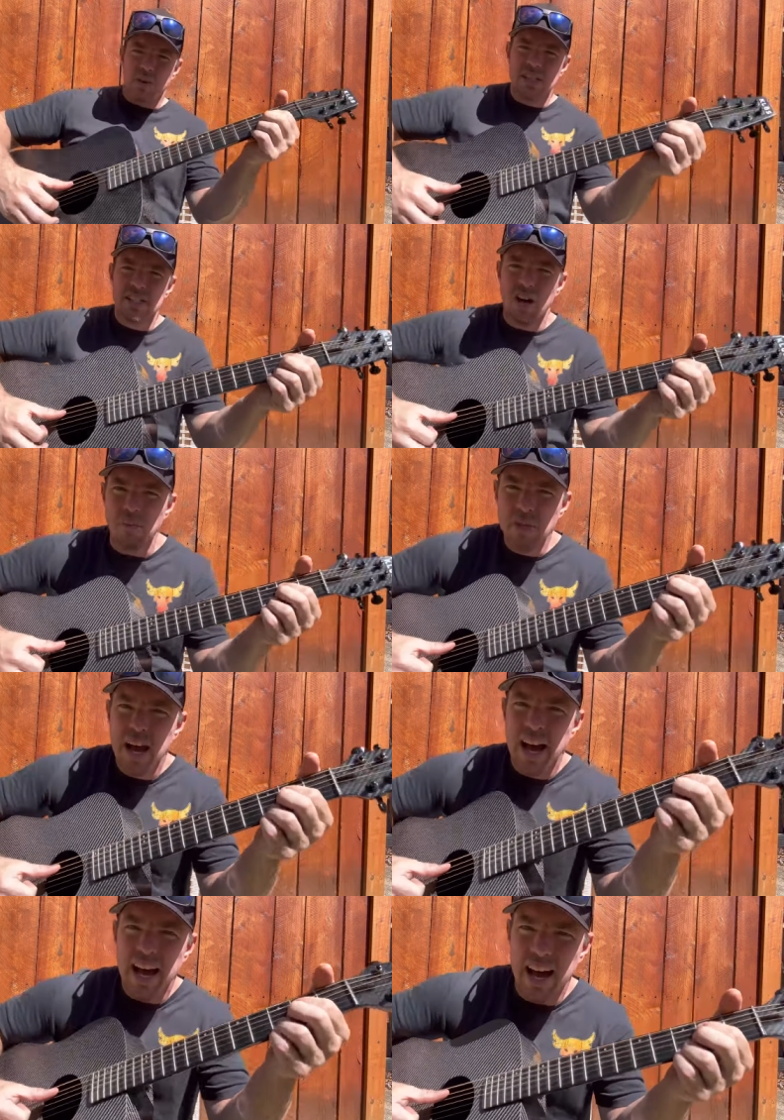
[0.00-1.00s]
on this song,
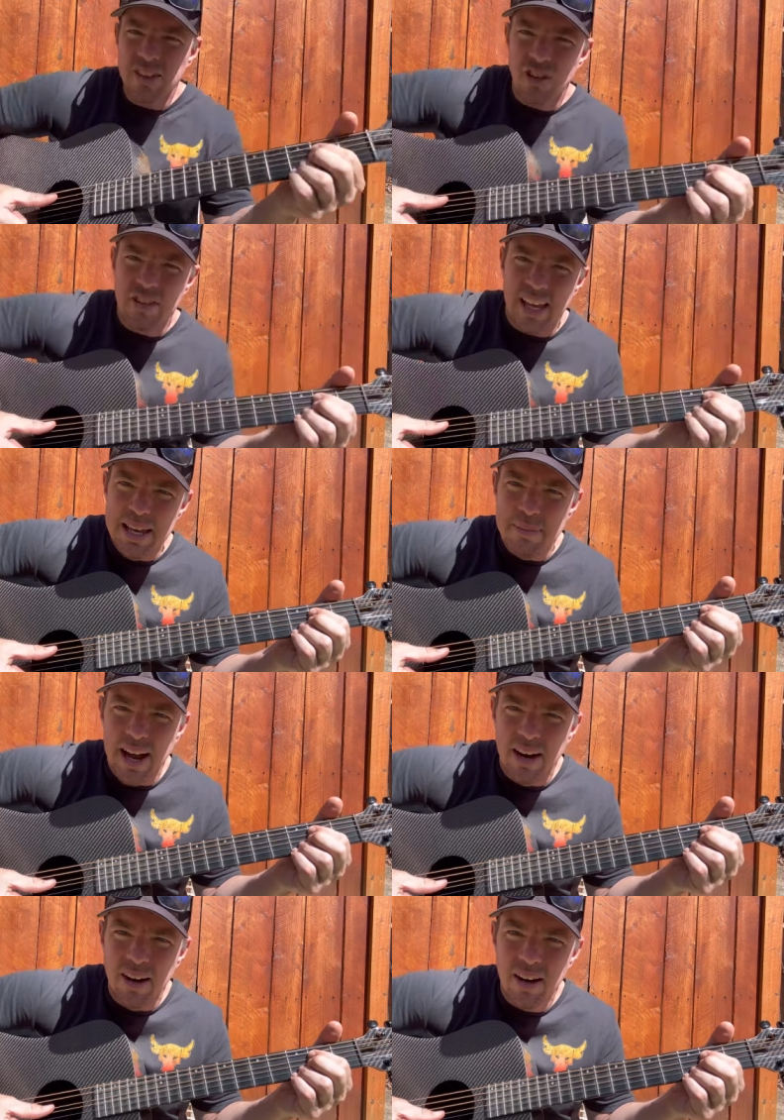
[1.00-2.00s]
I'll start with an E
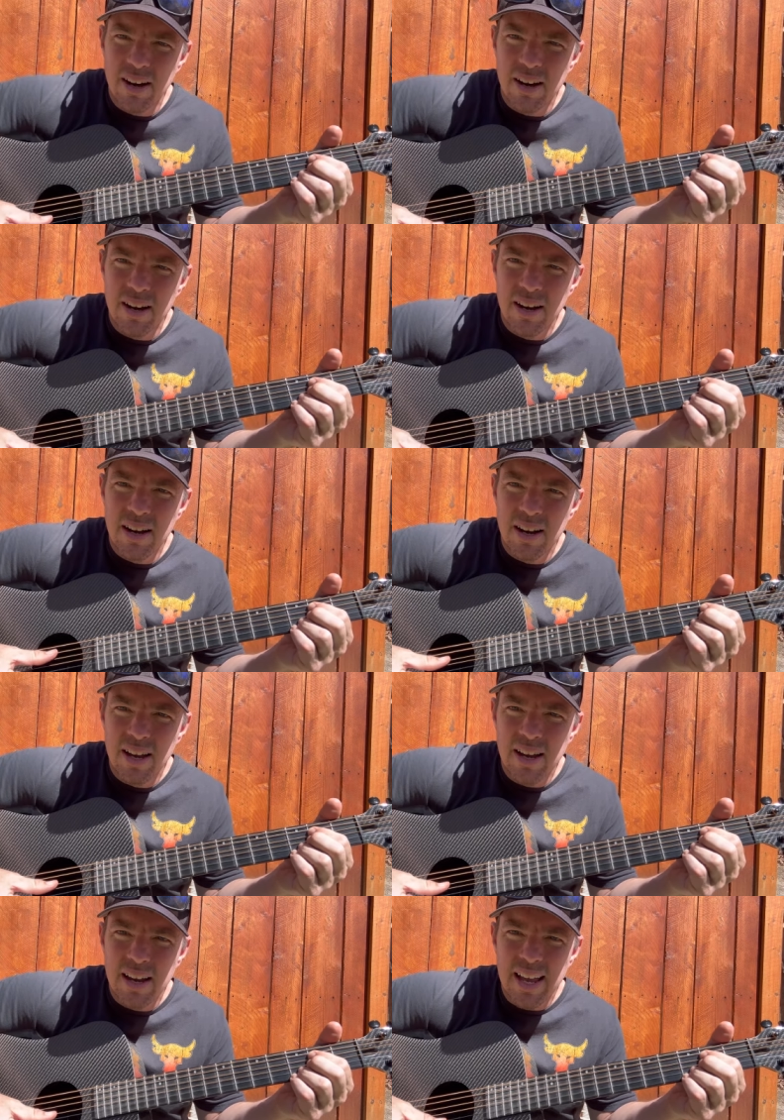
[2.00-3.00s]
minor,
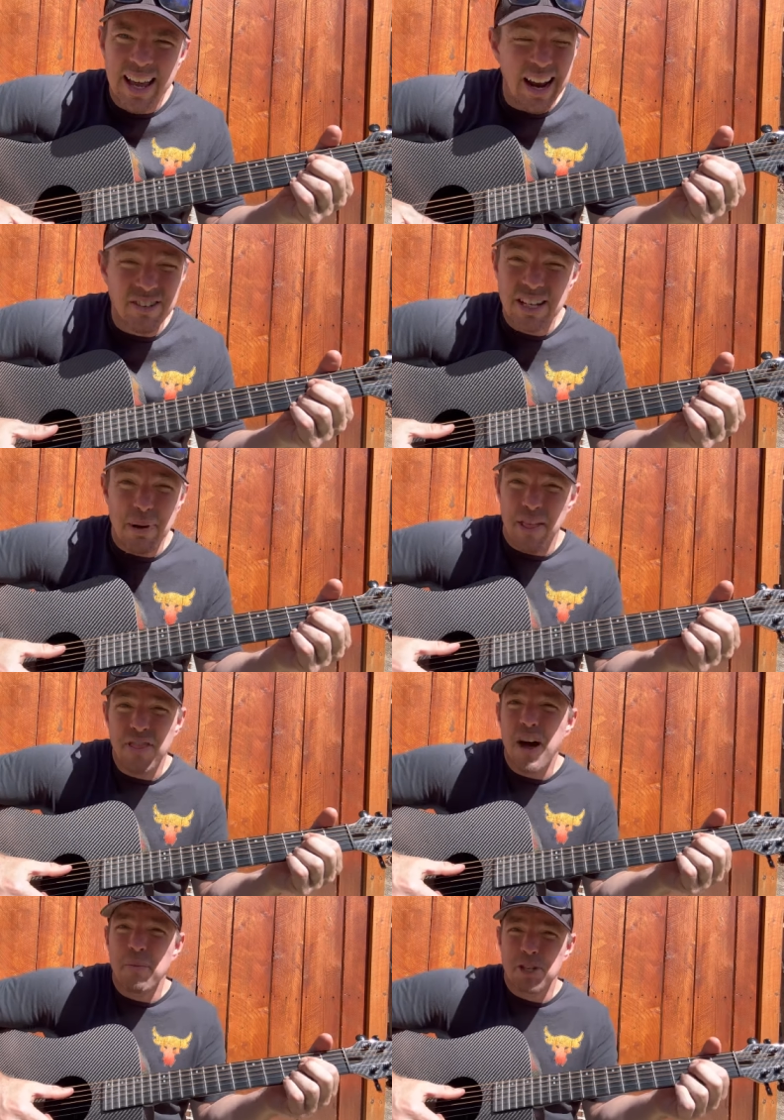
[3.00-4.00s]
and I'll just take my
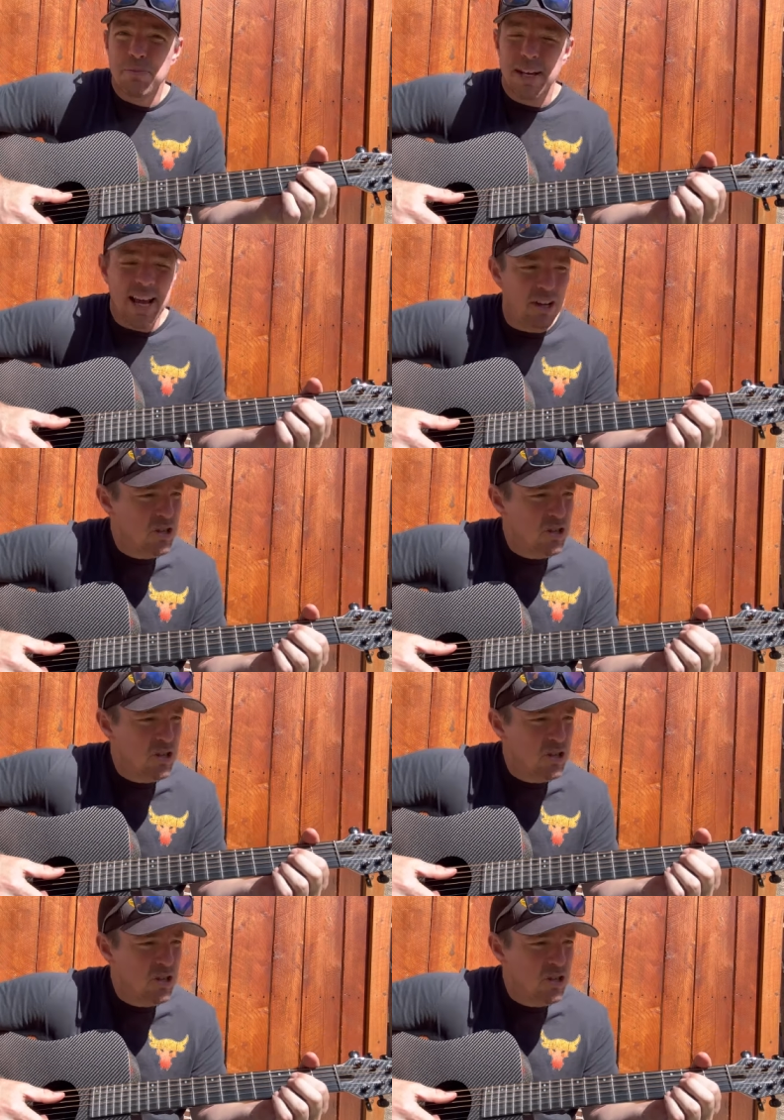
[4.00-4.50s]
thumb and just pick down.